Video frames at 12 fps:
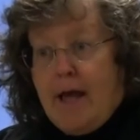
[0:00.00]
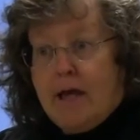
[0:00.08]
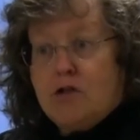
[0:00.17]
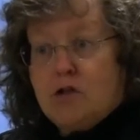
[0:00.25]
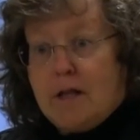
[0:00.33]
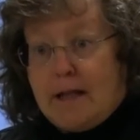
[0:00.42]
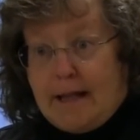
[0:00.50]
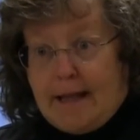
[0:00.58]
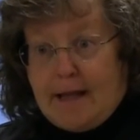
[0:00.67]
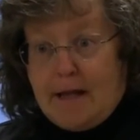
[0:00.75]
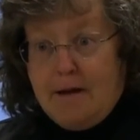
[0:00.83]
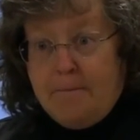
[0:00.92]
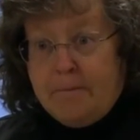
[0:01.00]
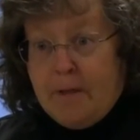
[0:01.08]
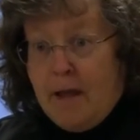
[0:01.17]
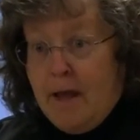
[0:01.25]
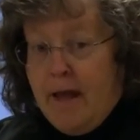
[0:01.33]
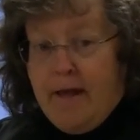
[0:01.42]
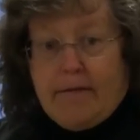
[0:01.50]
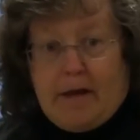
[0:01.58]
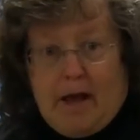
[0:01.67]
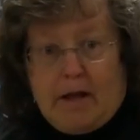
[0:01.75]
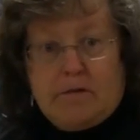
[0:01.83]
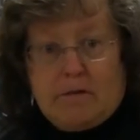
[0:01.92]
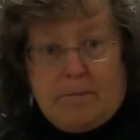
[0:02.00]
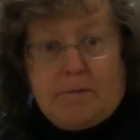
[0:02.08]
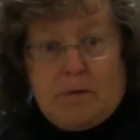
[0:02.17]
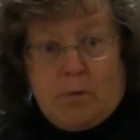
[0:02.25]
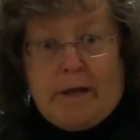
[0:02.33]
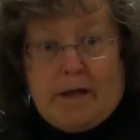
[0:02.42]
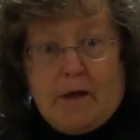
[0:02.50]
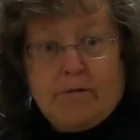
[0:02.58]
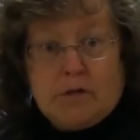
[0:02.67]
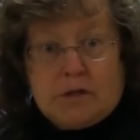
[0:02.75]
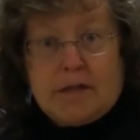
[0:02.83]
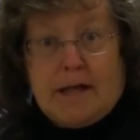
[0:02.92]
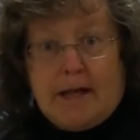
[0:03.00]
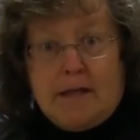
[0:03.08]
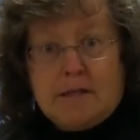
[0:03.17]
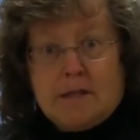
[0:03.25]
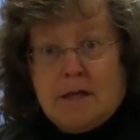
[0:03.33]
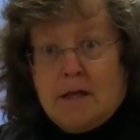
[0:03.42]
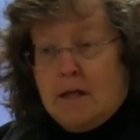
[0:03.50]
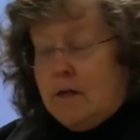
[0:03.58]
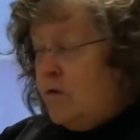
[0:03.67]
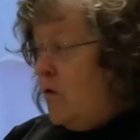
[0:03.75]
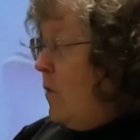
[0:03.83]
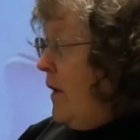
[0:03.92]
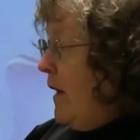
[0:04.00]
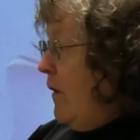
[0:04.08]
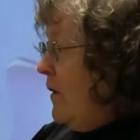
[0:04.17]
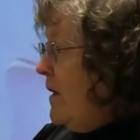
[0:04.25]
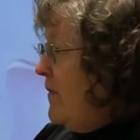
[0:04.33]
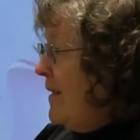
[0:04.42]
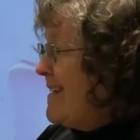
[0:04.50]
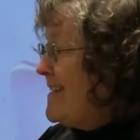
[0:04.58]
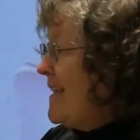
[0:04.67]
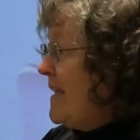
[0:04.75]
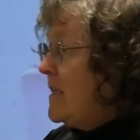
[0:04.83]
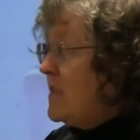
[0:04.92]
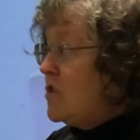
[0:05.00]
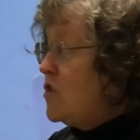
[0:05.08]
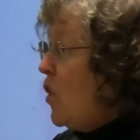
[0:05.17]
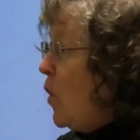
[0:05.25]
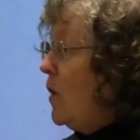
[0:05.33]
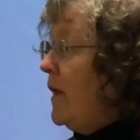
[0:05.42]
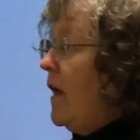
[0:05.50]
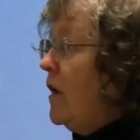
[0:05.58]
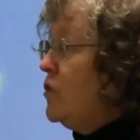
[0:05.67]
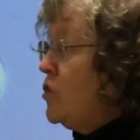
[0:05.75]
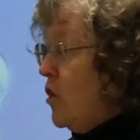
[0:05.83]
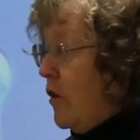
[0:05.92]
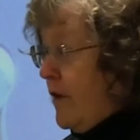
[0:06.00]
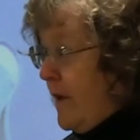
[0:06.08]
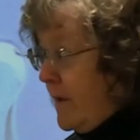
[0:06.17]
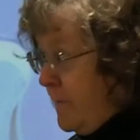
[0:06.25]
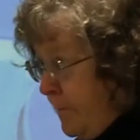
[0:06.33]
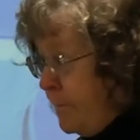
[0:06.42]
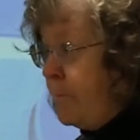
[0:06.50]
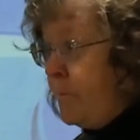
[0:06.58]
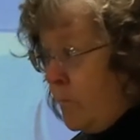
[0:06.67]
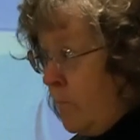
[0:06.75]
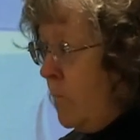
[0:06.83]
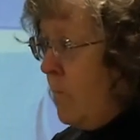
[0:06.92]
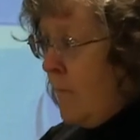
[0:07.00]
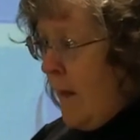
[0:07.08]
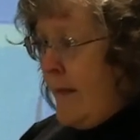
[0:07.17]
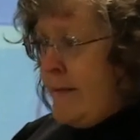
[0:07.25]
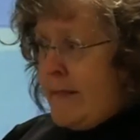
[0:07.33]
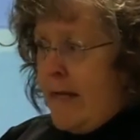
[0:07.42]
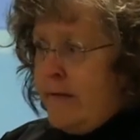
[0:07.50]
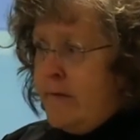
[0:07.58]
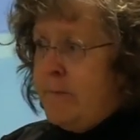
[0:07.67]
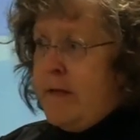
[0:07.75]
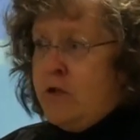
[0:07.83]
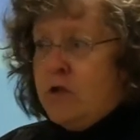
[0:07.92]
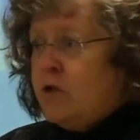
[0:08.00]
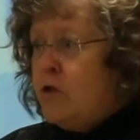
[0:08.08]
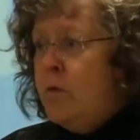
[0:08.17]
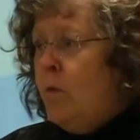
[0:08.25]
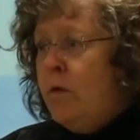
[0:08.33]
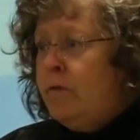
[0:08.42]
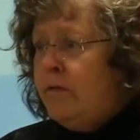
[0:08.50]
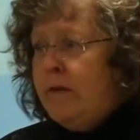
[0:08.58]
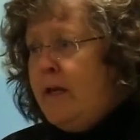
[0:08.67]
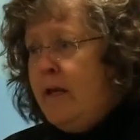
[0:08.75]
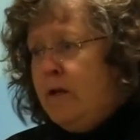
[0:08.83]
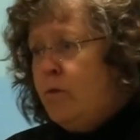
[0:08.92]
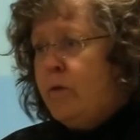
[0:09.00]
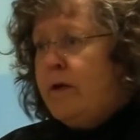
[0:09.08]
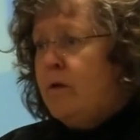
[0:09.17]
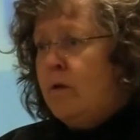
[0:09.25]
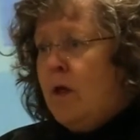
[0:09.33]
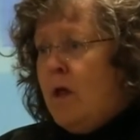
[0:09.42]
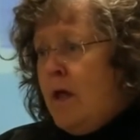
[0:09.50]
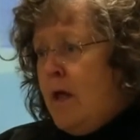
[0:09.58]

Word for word: Agile and Lean and the concepts that we cover tonight to an area that, that is totally uncharted. As Lance mentioned, you won't see any real